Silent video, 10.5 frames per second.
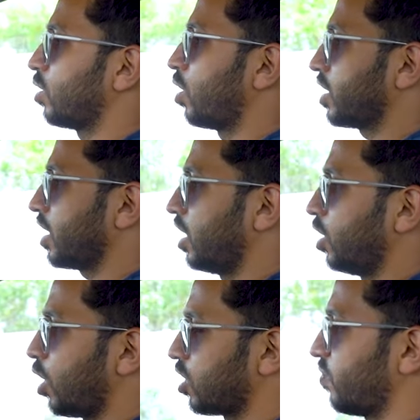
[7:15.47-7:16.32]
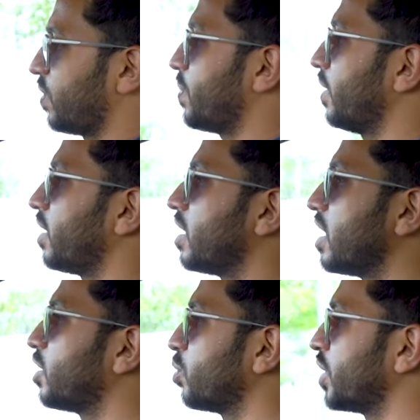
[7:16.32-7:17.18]
not a lot of people
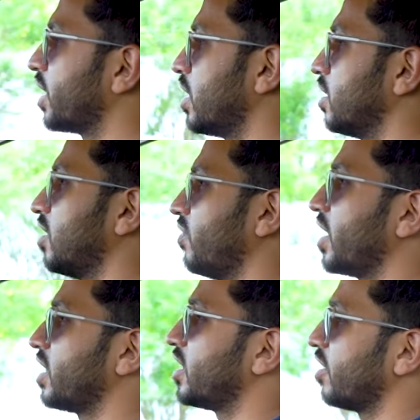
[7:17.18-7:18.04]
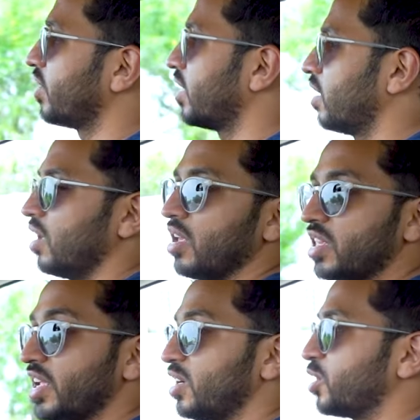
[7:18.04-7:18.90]
yield to it the way they will
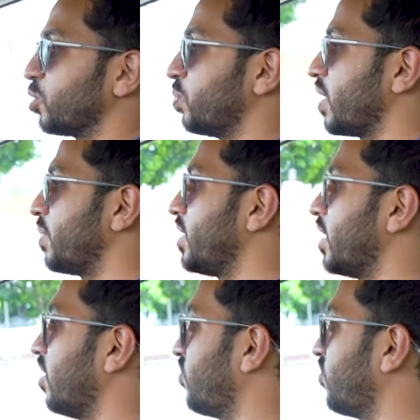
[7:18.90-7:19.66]
yield to maybe a